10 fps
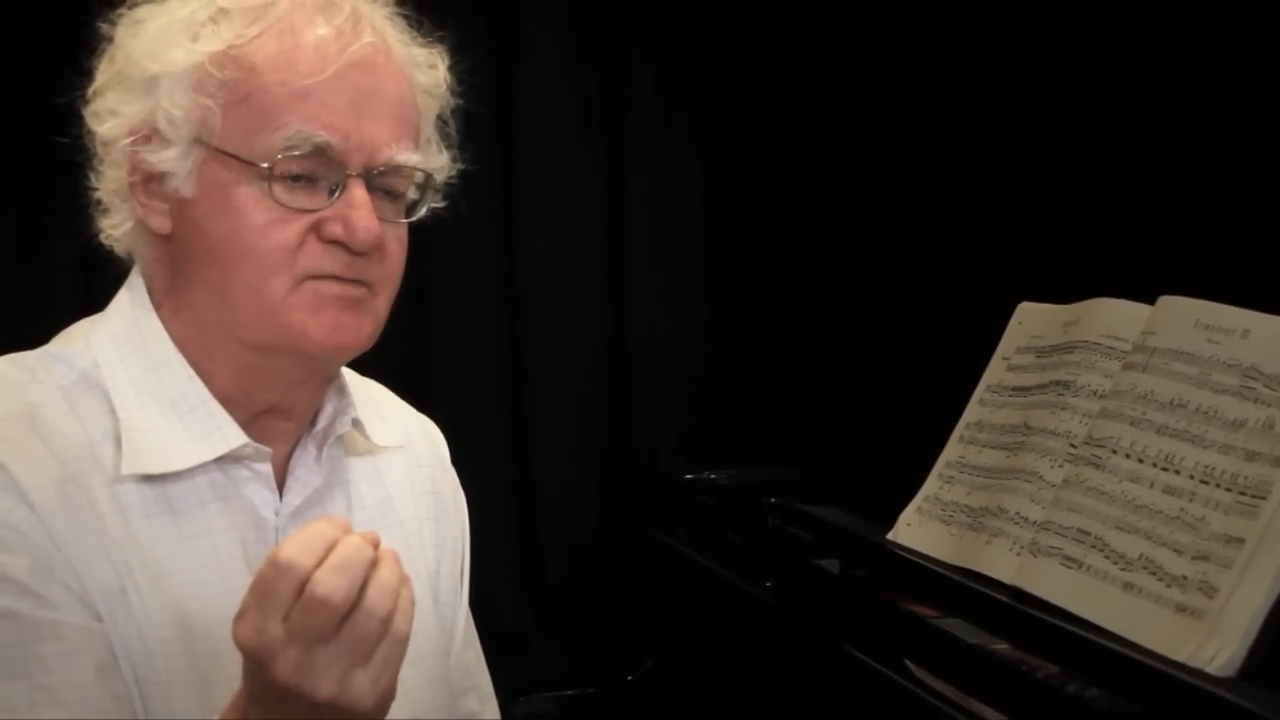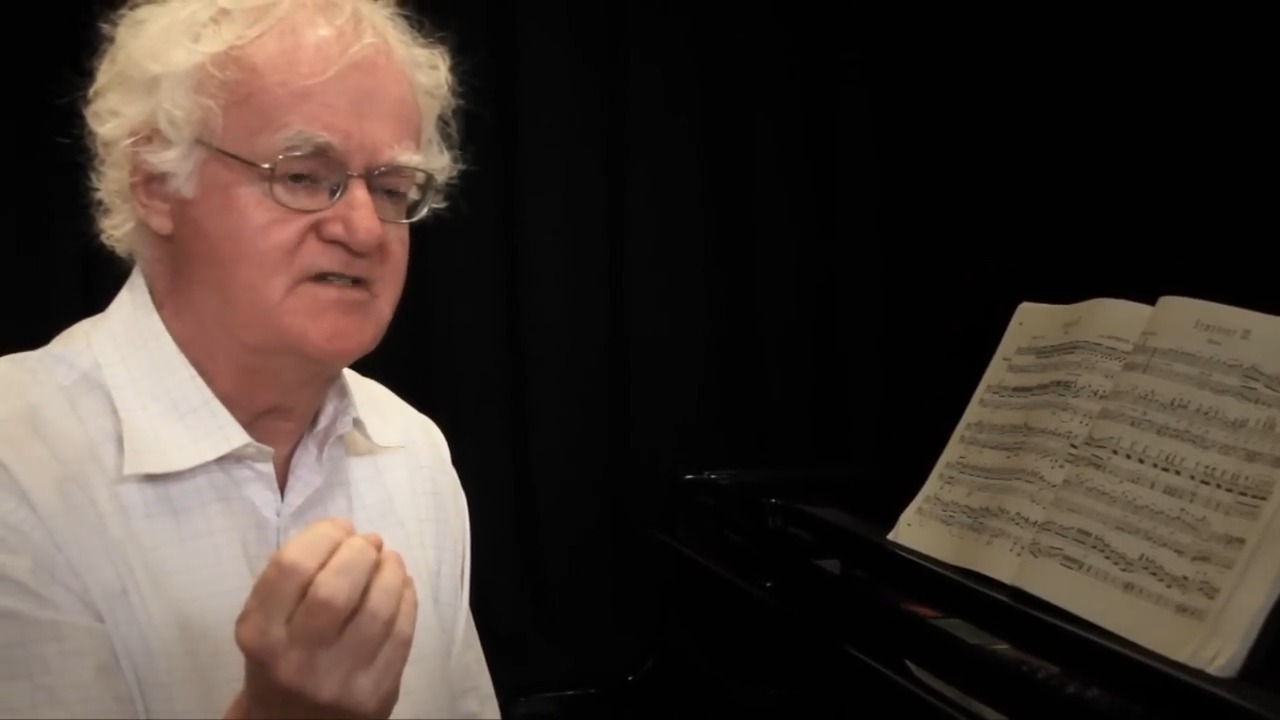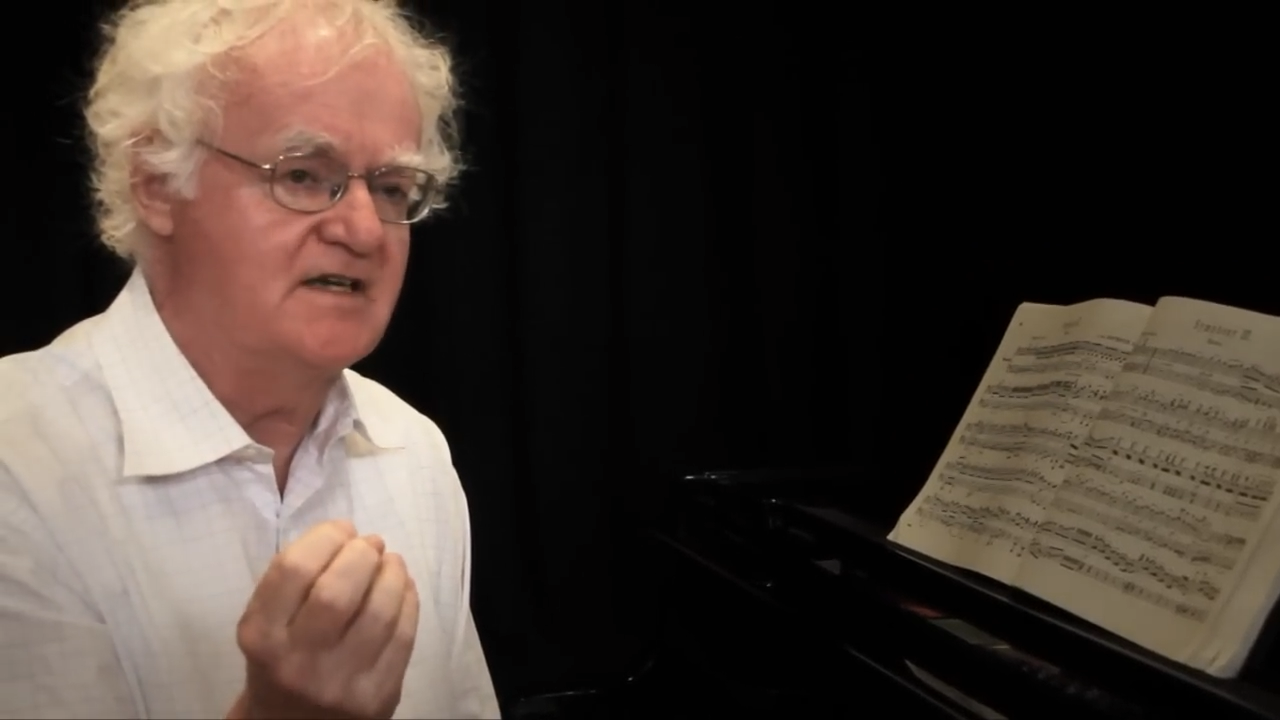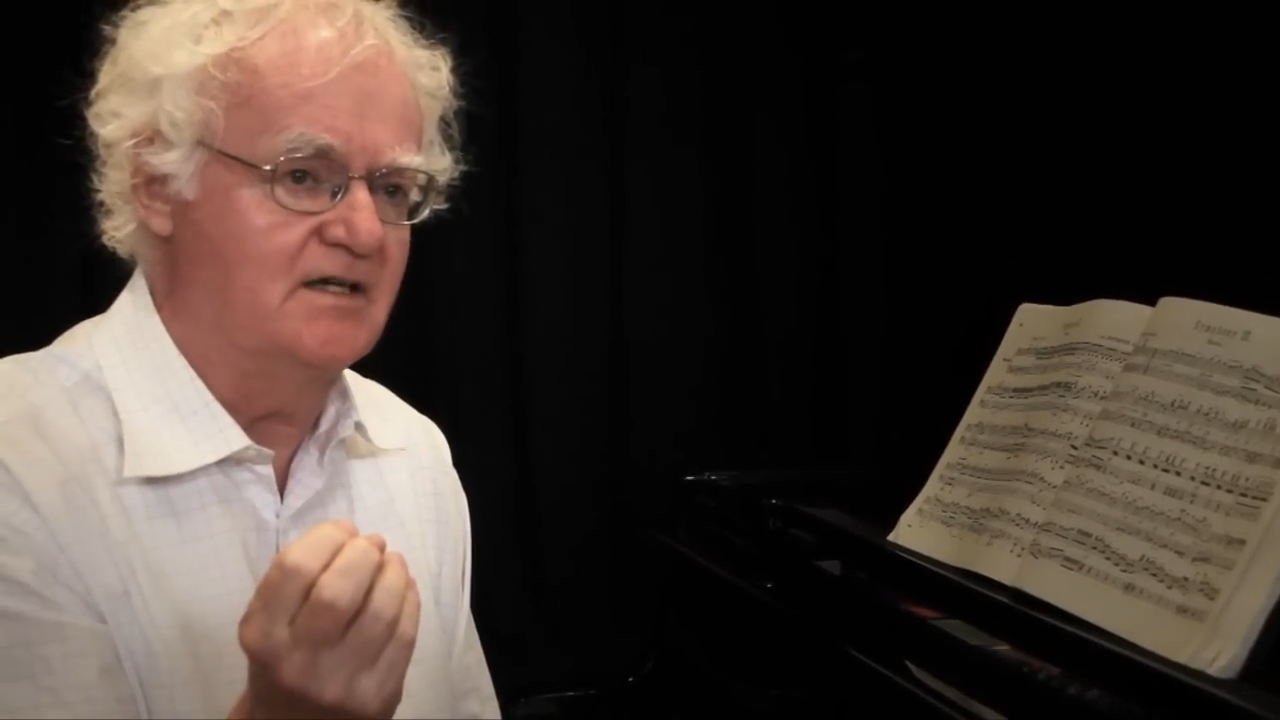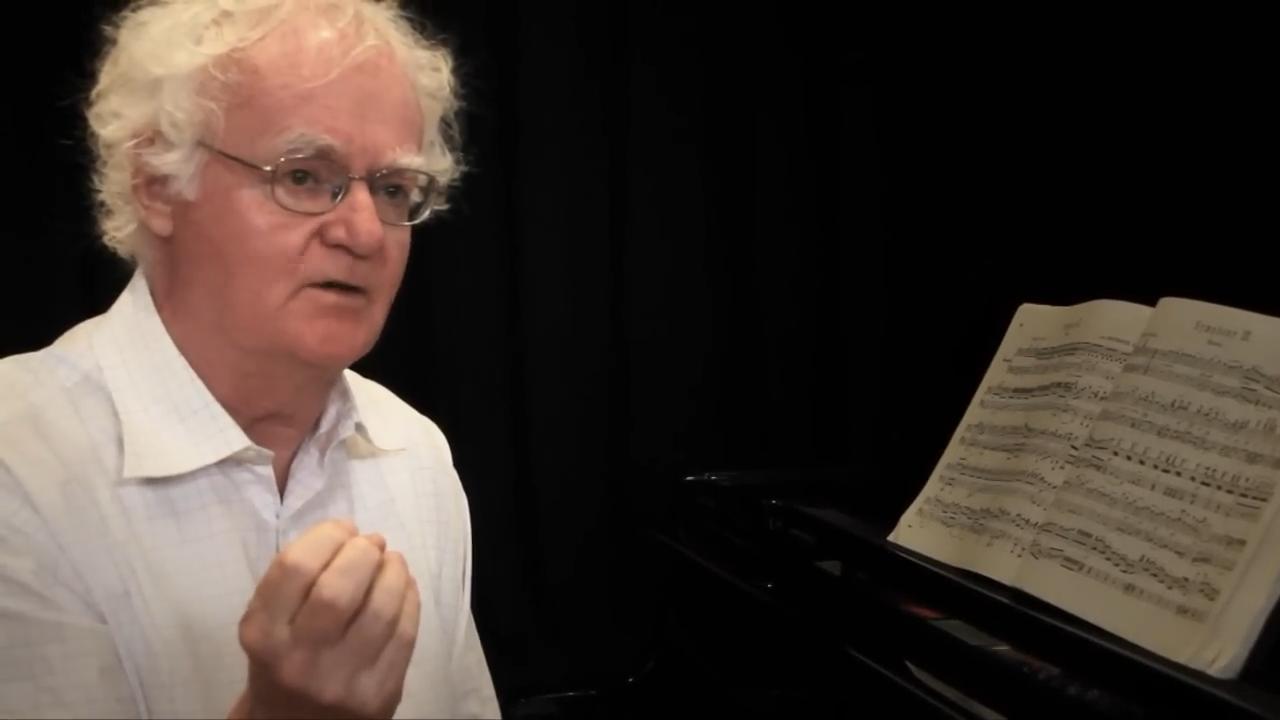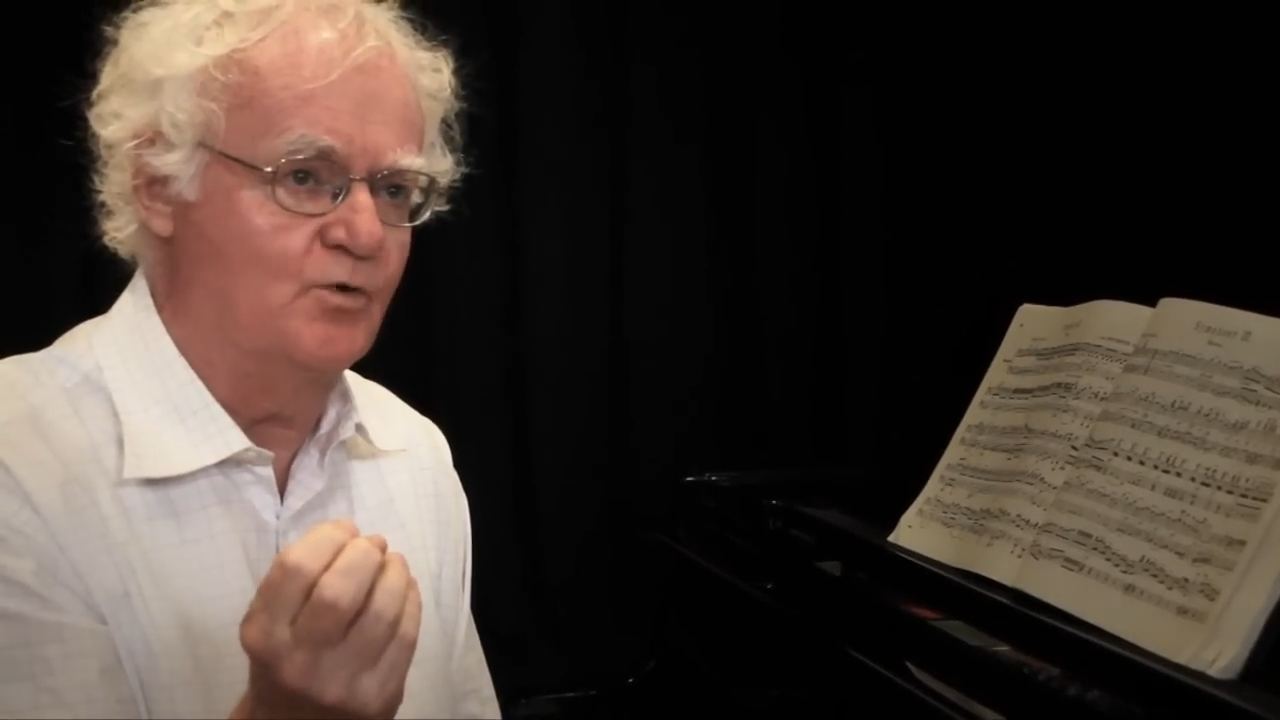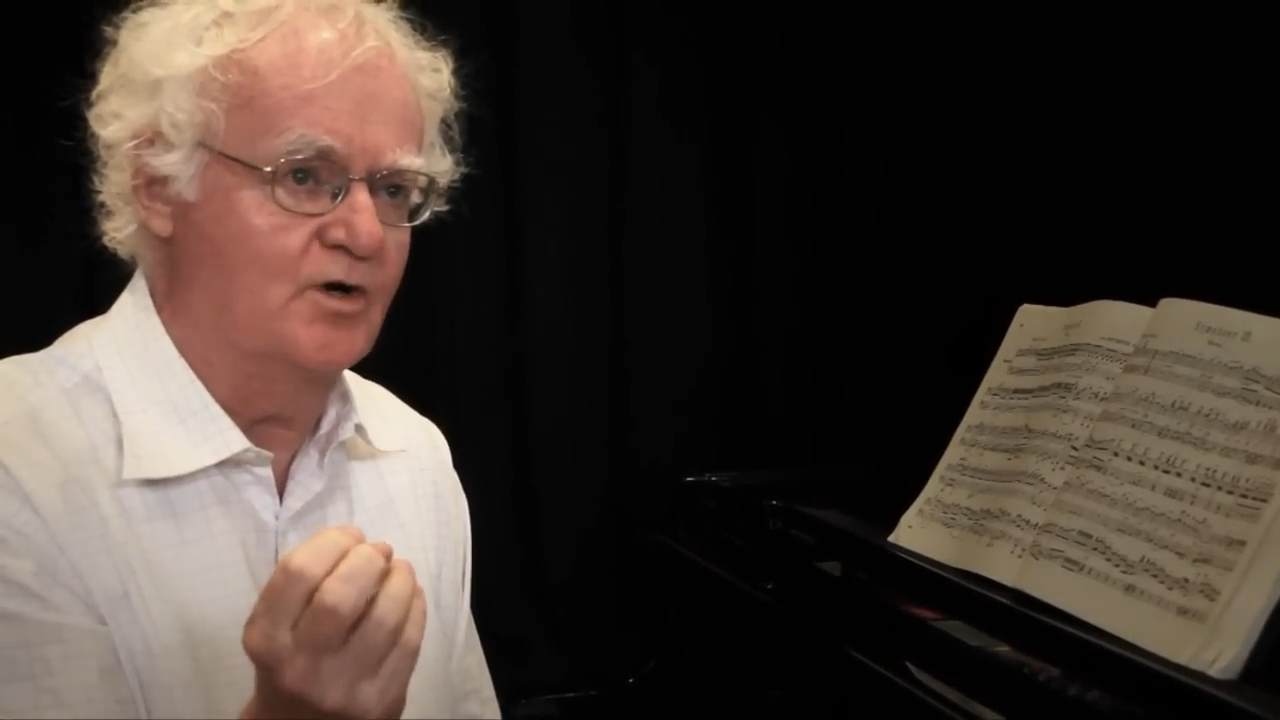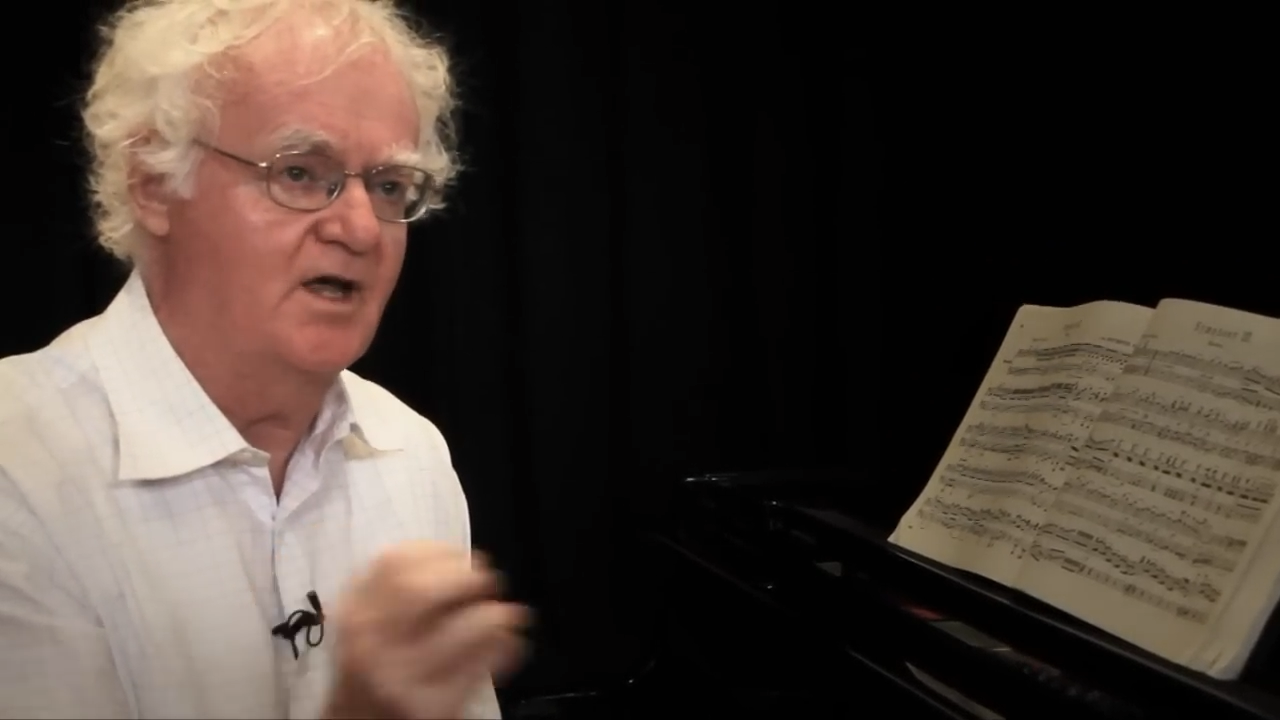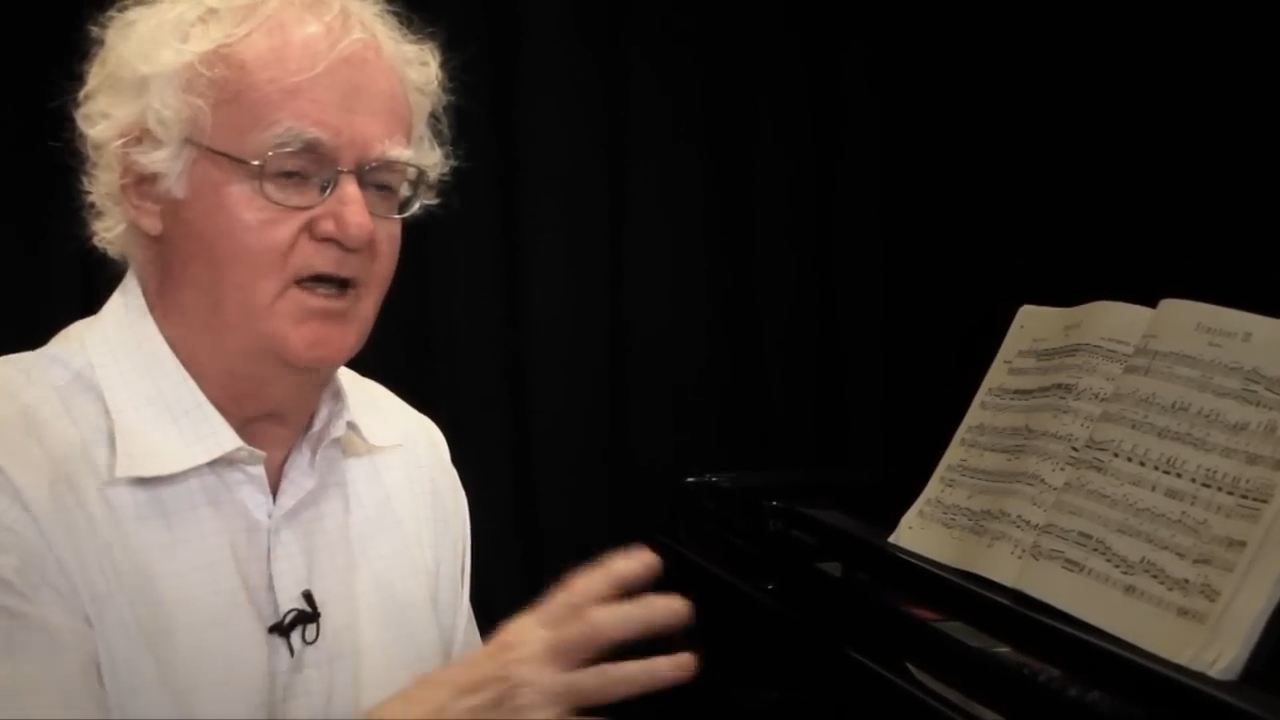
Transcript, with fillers: particular work.